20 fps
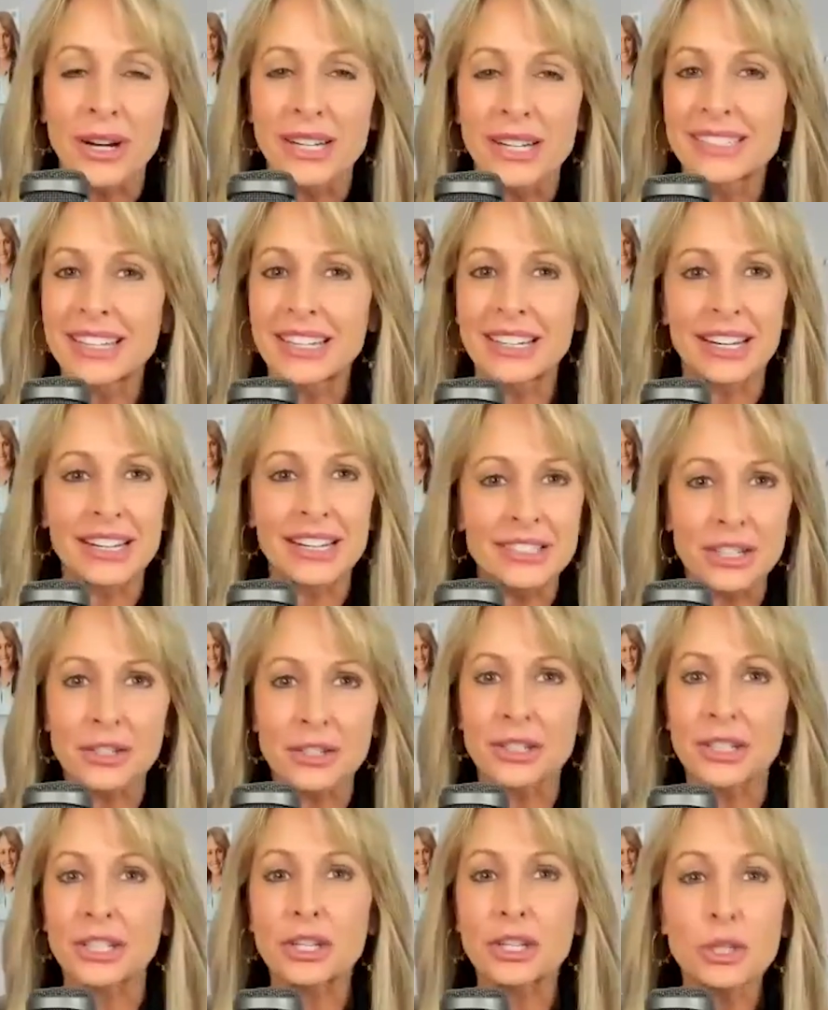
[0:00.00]
Is
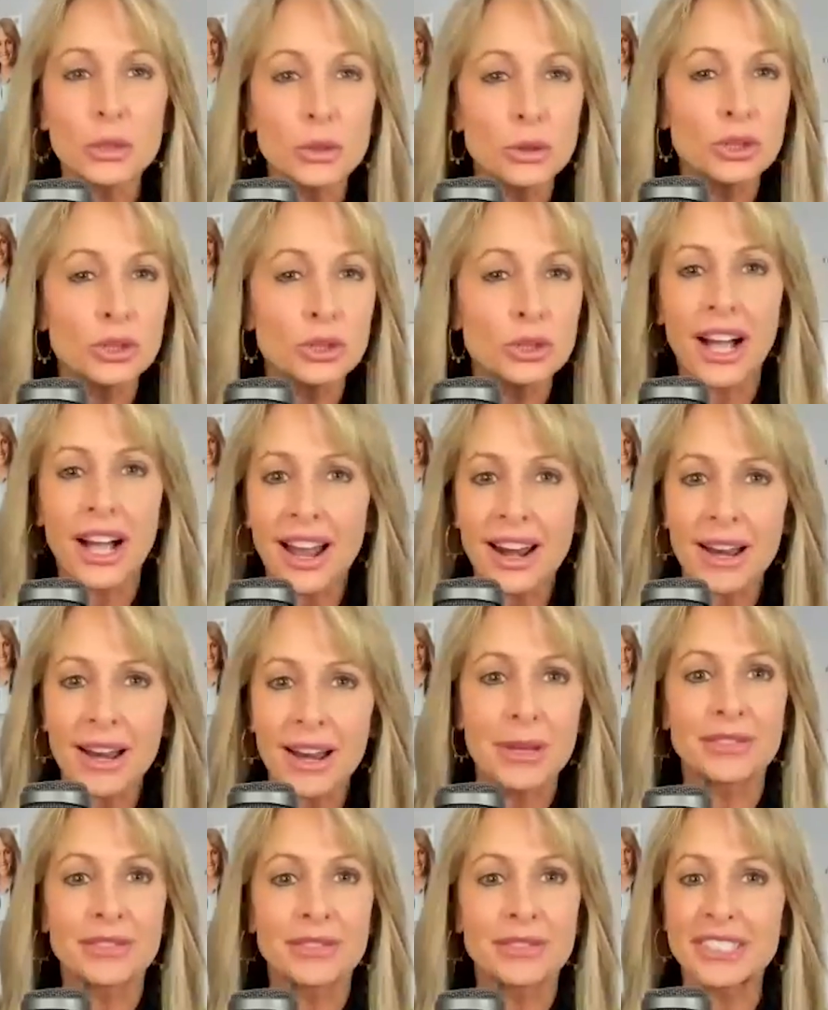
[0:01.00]
there a huge
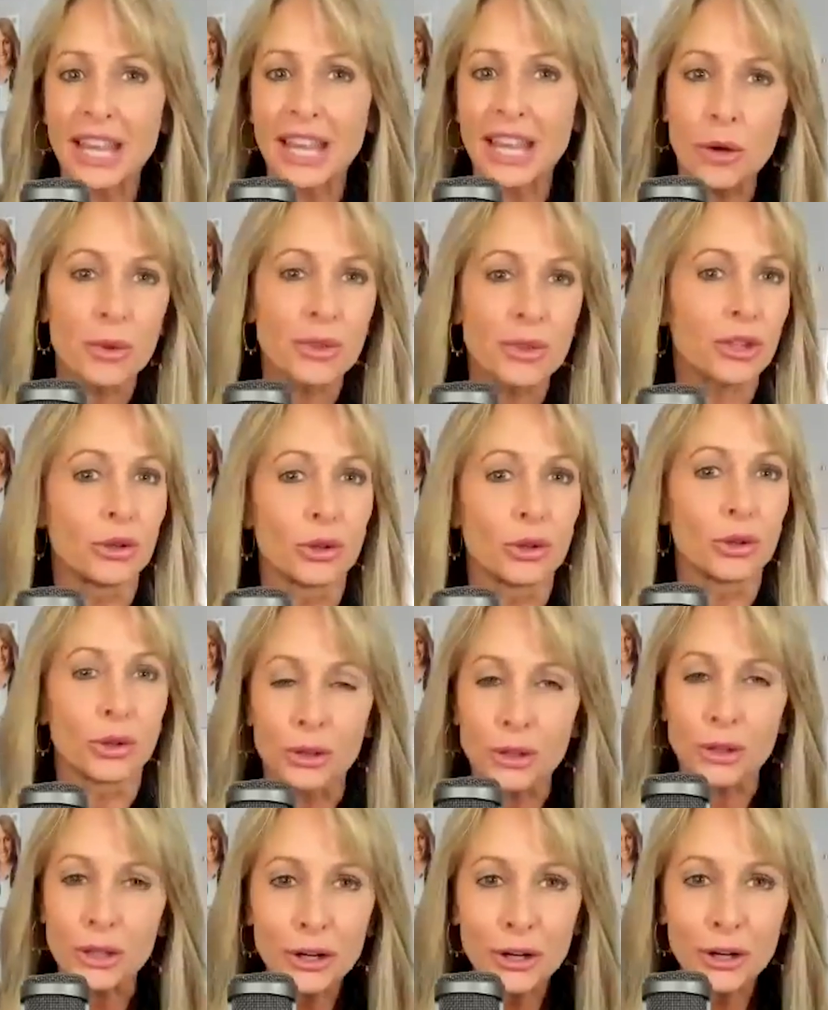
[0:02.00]
economy of scale with the
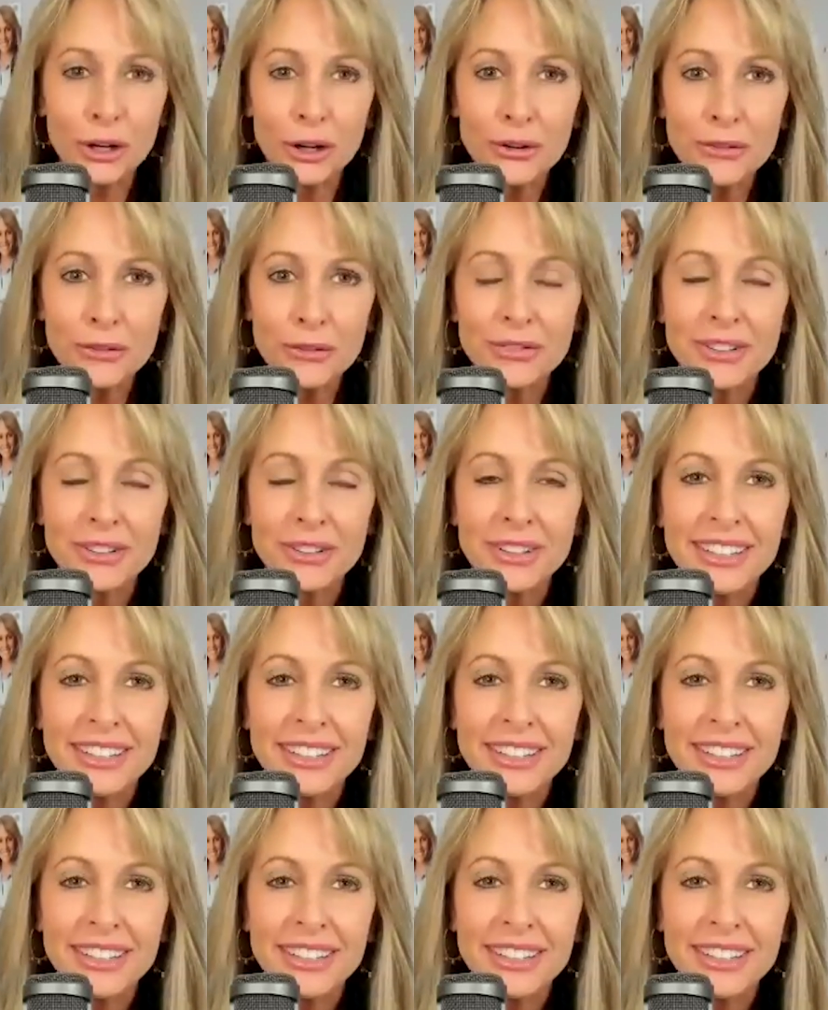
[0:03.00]
learning curve?